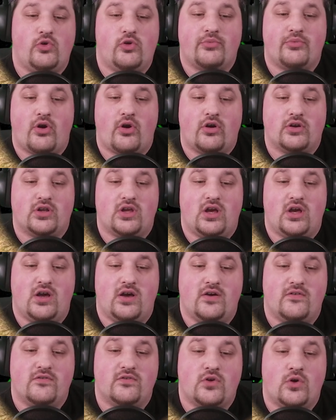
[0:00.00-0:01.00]
lower part
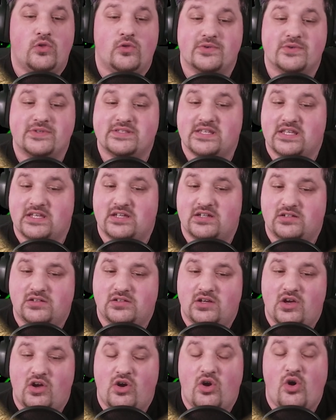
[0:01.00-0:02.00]
of Colossia
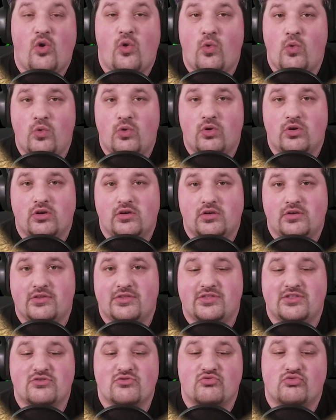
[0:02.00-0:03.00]
or
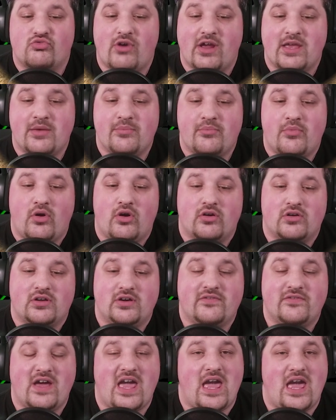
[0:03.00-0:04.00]
the right part
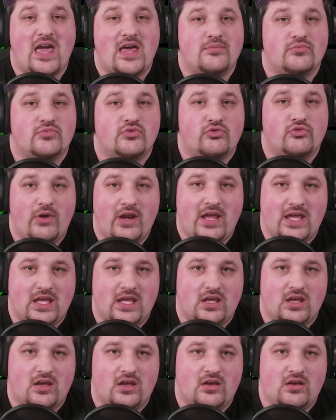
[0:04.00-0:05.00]
of
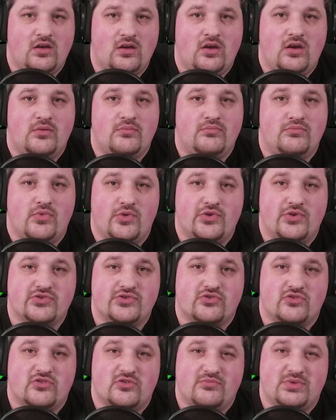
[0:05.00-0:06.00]
Amarang. Well,
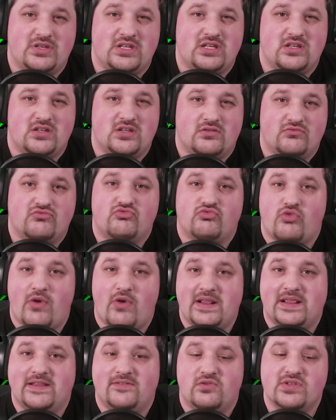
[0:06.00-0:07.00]
those are going to be
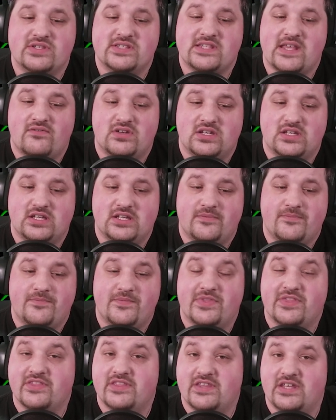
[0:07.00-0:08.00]
right at level 70.
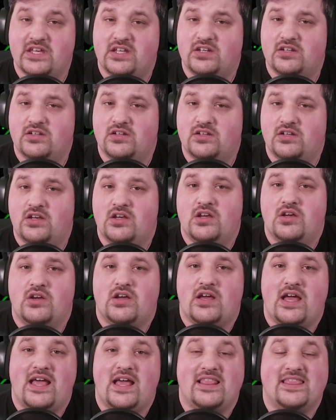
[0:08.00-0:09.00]
Then,
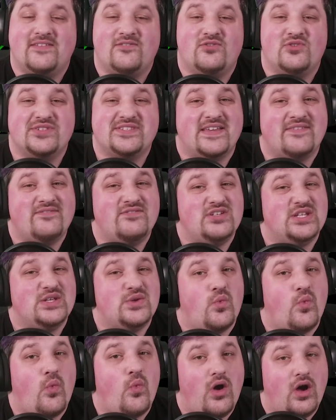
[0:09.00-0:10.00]
at level
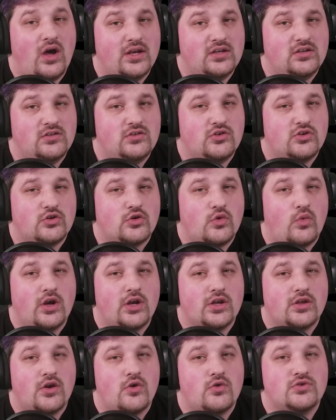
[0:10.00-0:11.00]
71, you're going to
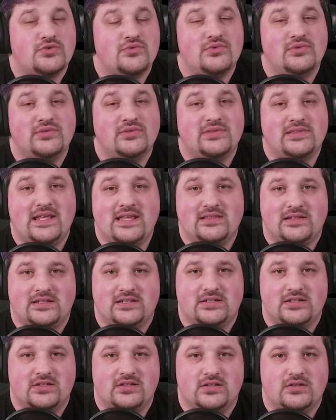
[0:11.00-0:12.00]
want to go to
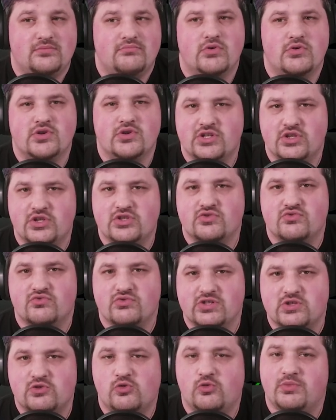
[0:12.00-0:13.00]
Lakeland. Most of this
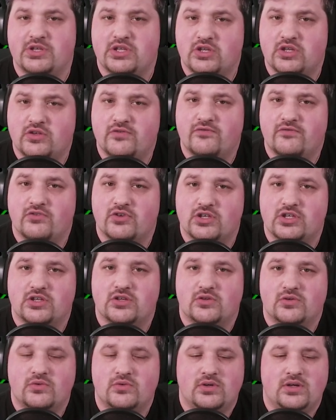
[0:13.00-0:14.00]
region will be good for
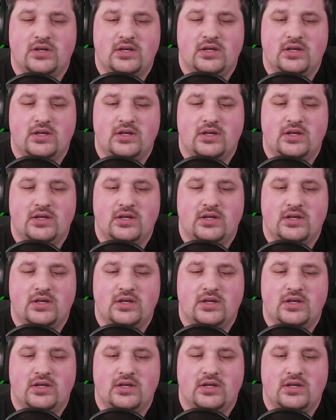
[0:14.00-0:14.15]
you.